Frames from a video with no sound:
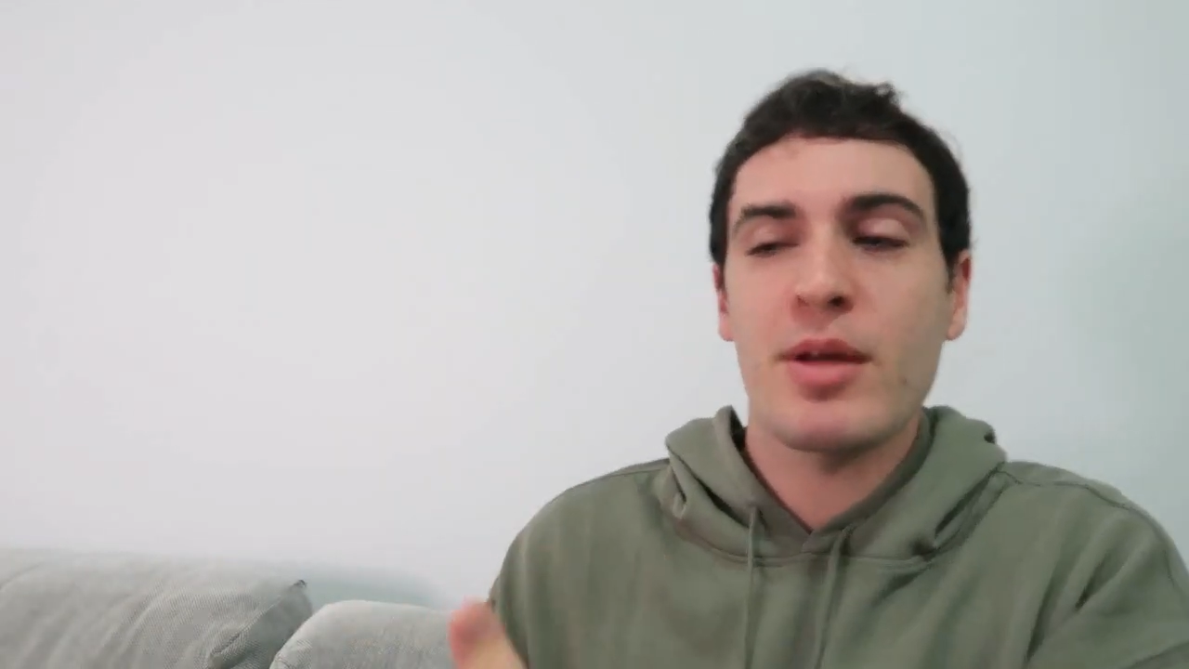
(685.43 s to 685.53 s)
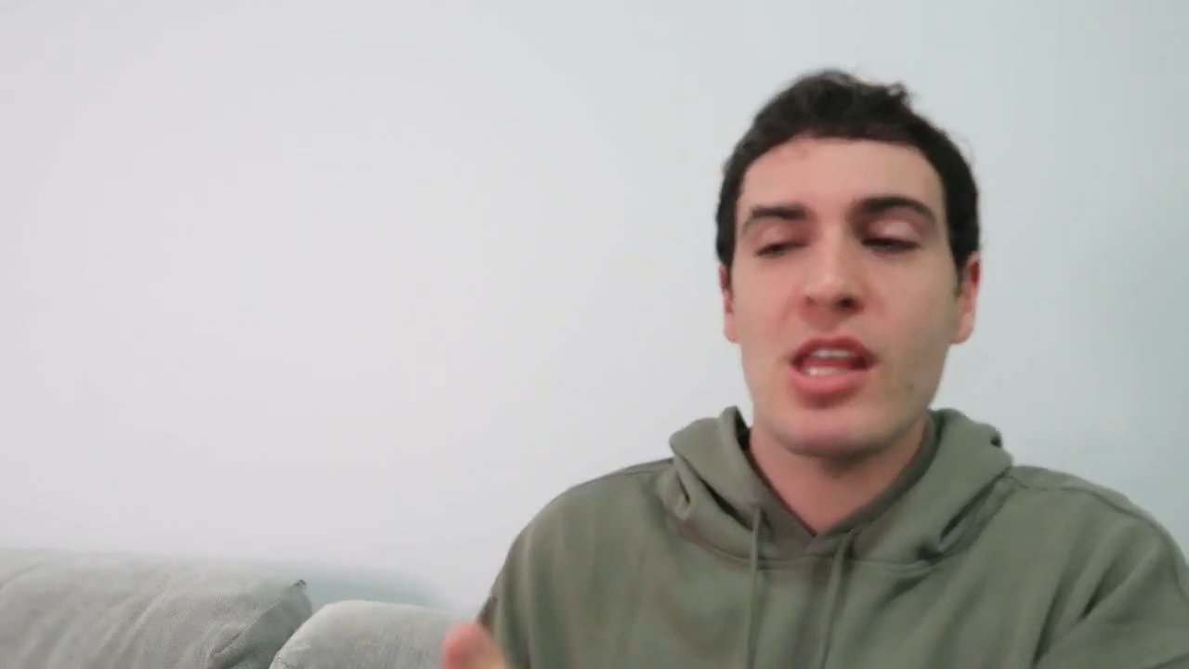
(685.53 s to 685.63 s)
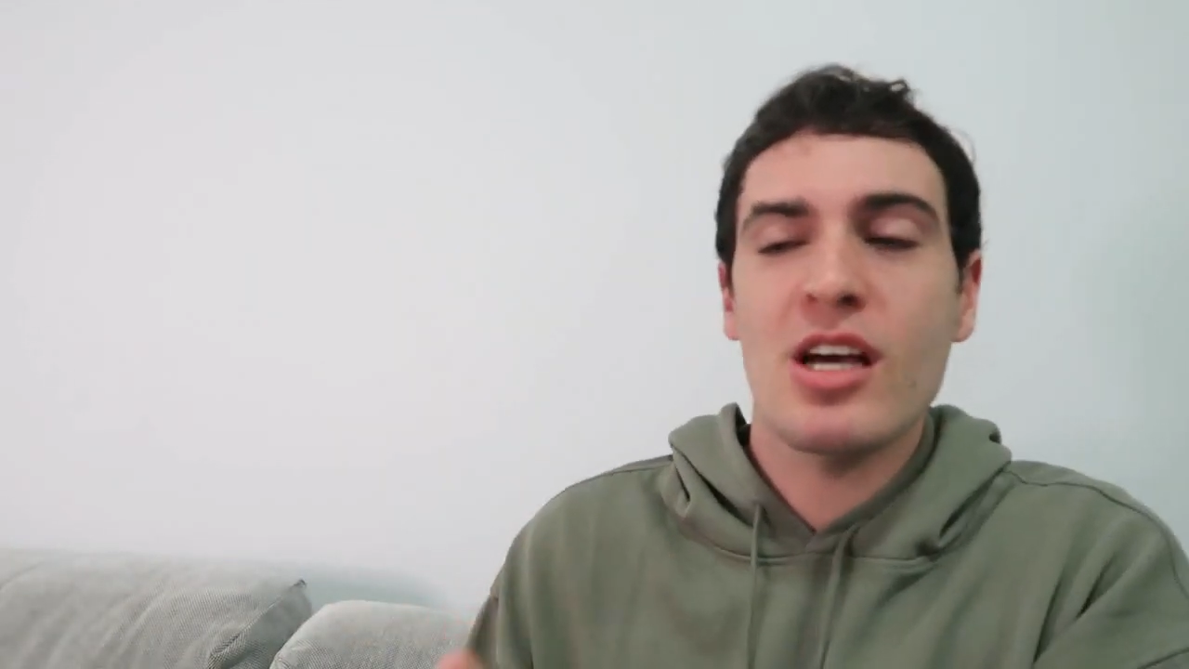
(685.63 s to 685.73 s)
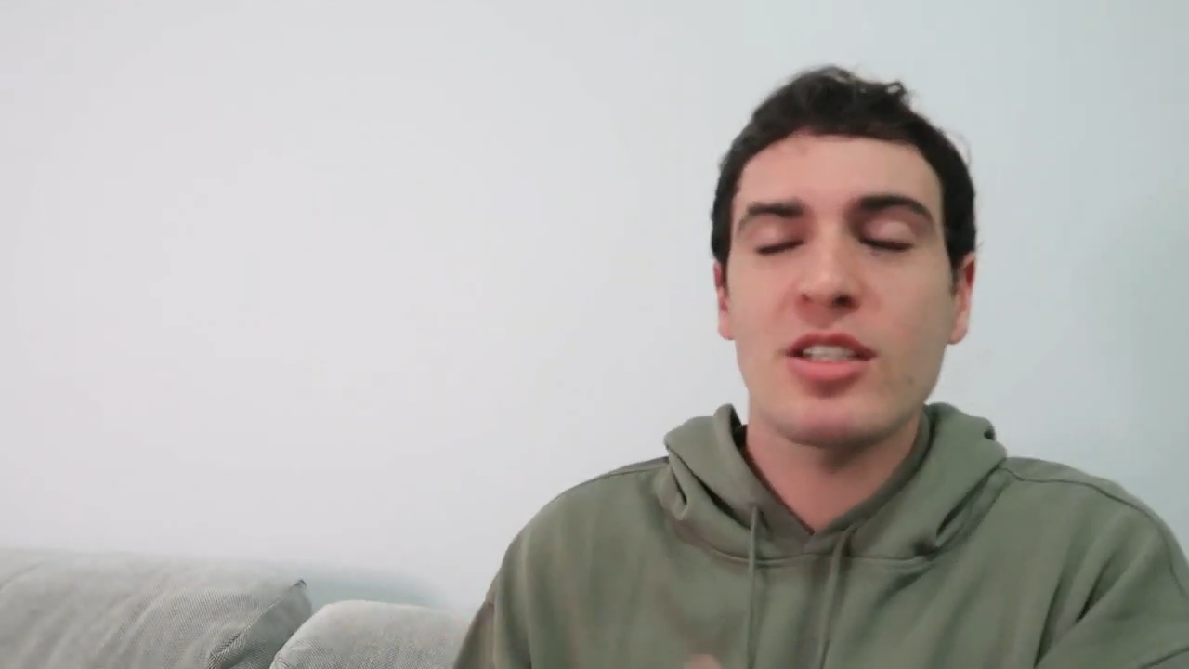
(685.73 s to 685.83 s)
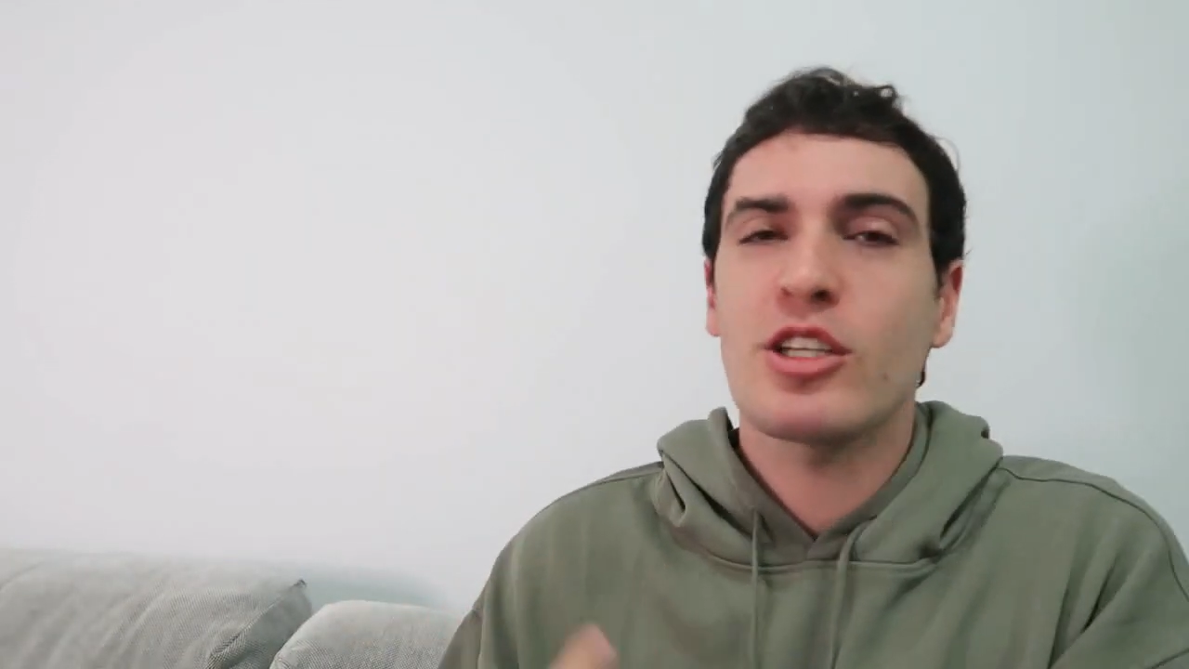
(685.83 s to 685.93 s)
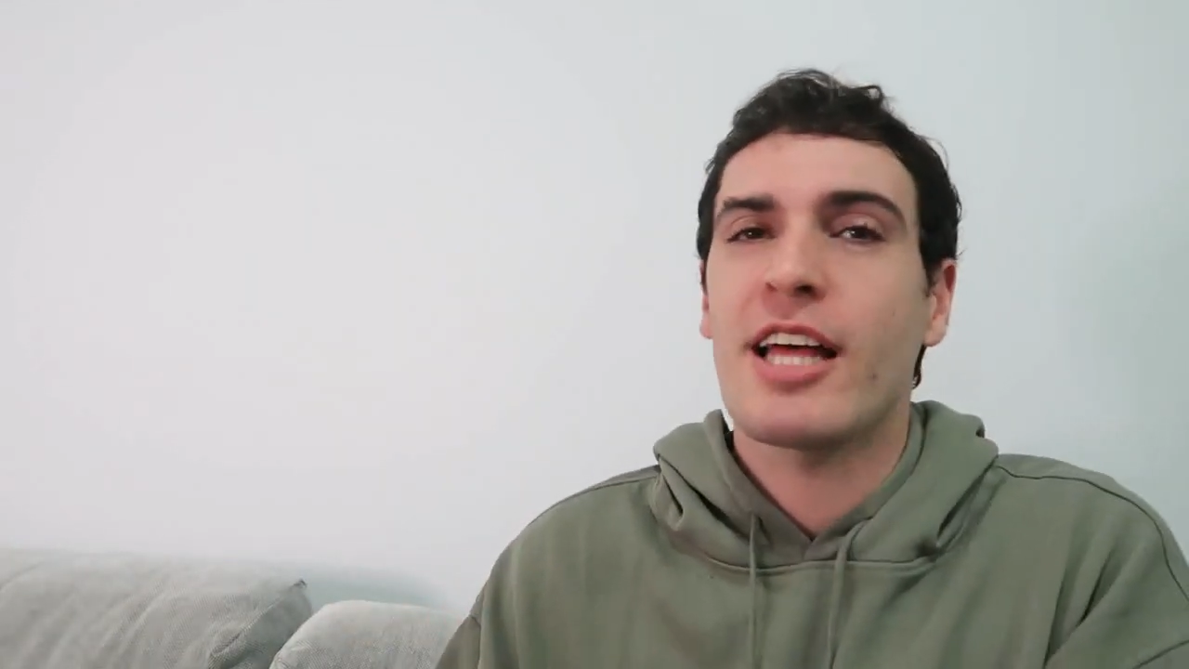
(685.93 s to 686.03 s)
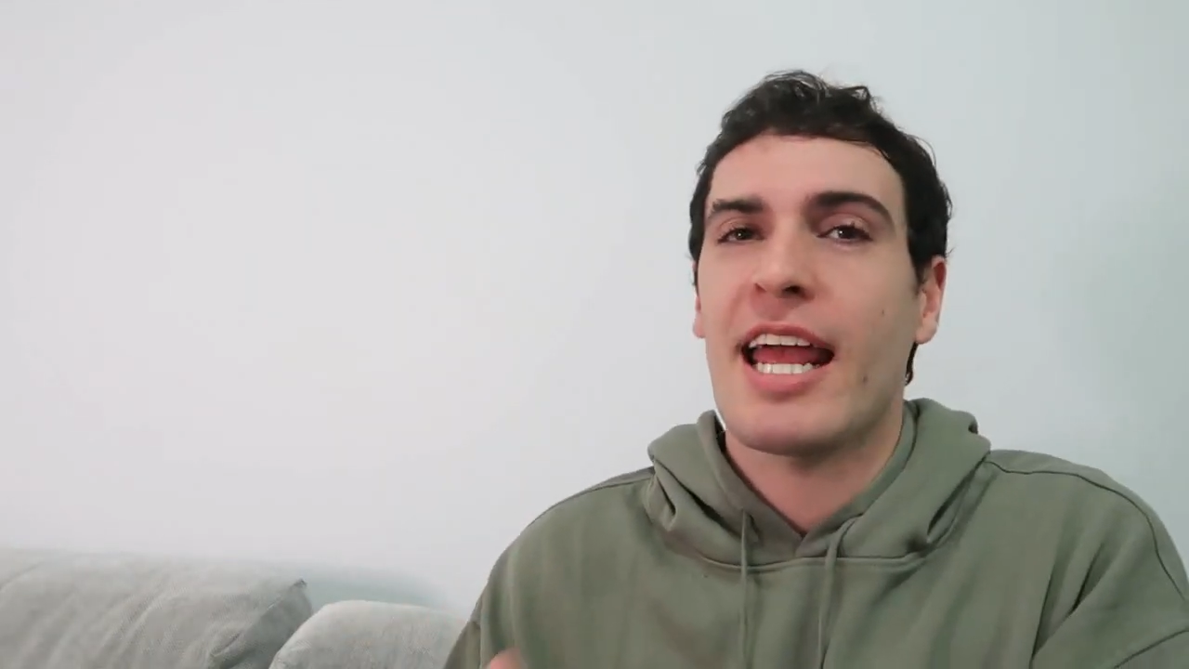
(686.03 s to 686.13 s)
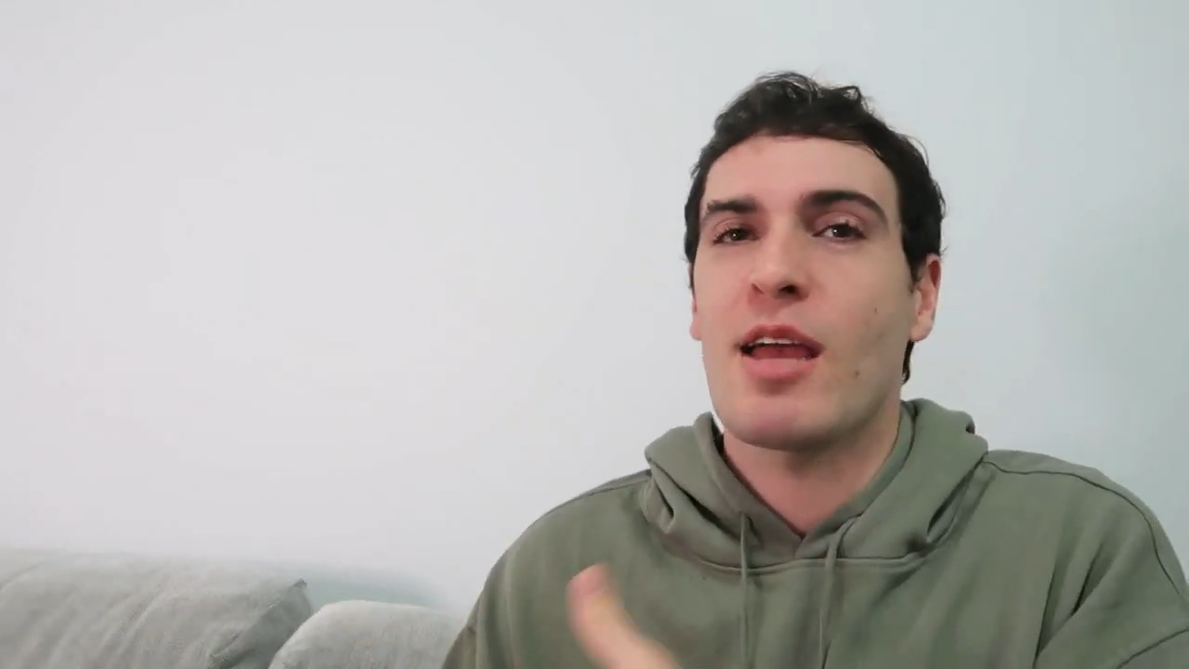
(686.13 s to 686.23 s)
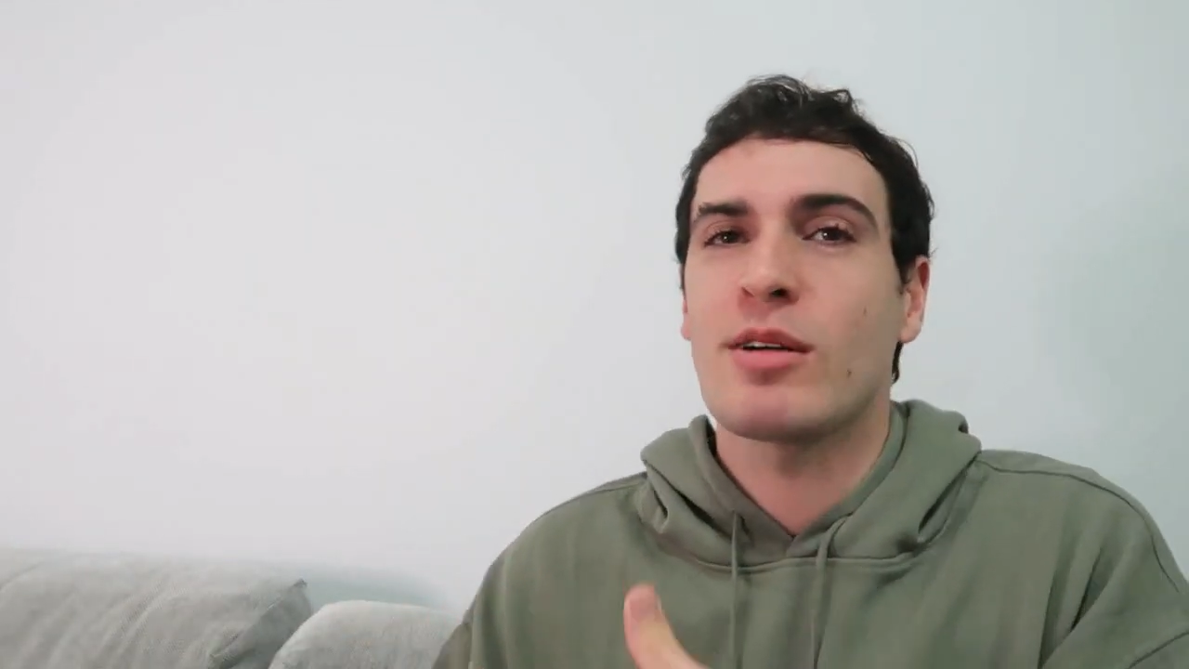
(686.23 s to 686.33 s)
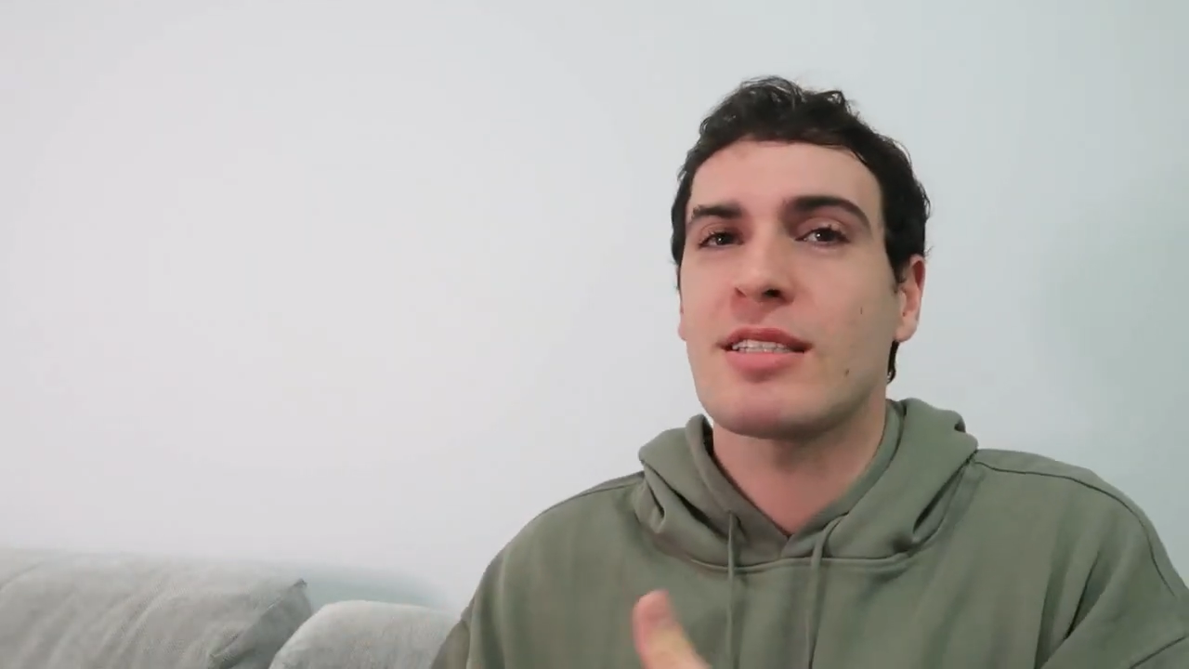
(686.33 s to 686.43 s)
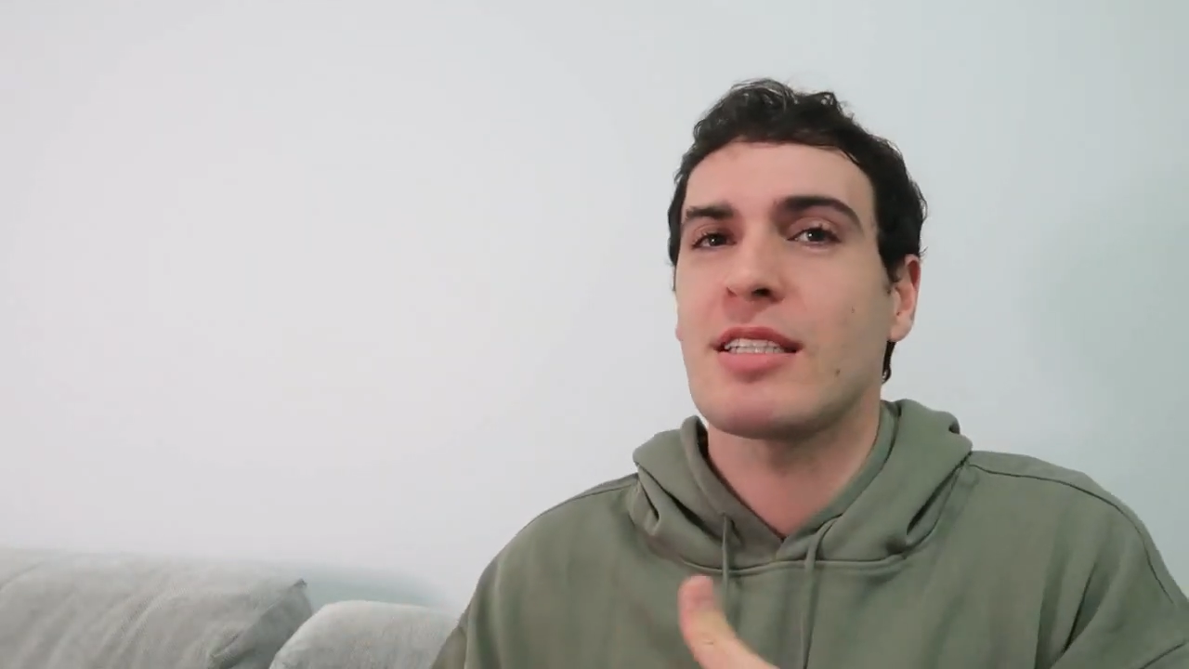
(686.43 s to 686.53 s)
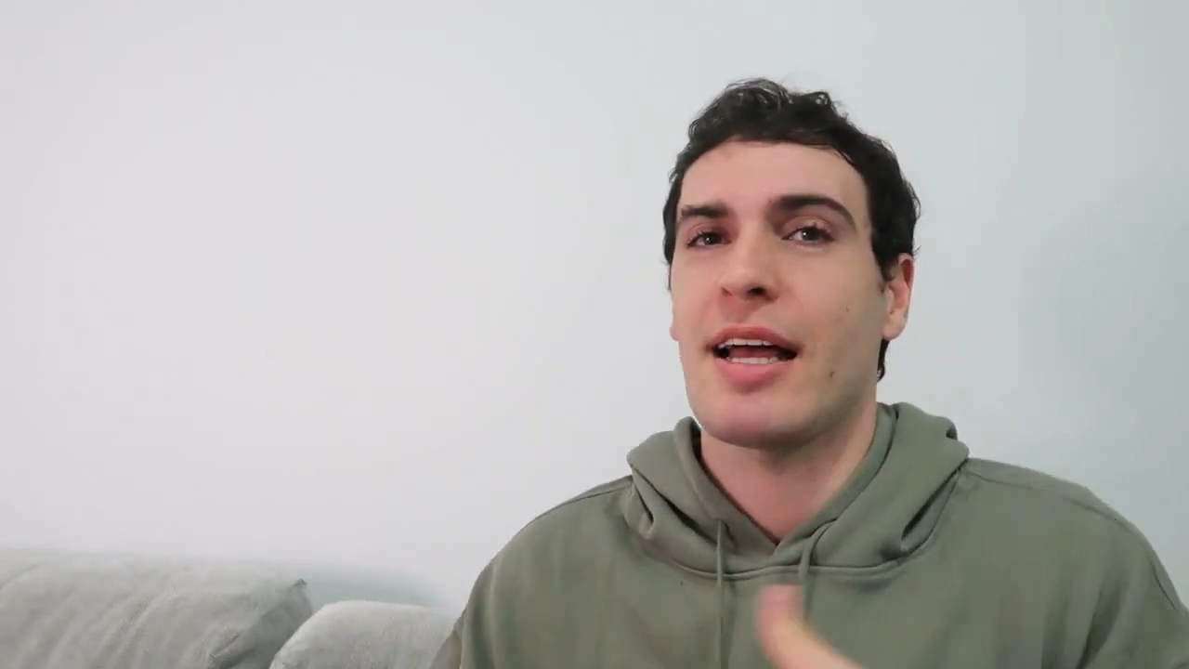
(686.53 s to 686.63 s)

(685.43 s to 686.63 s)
with her so that he wants to,